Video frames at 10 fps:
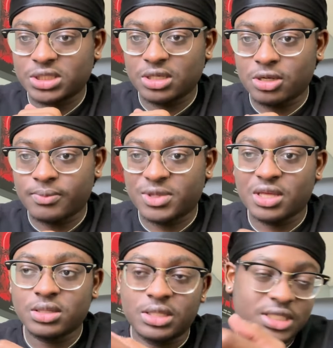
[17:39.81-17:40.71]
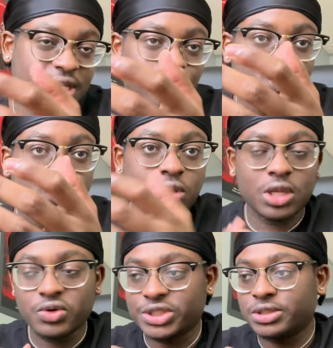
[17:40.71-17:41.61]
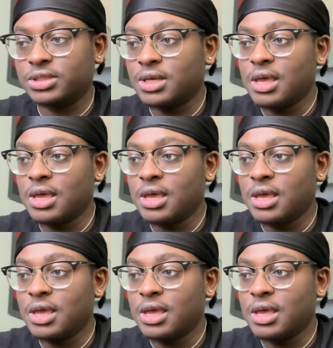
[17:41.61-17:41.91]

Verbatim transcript: Um, the, the team grew closer,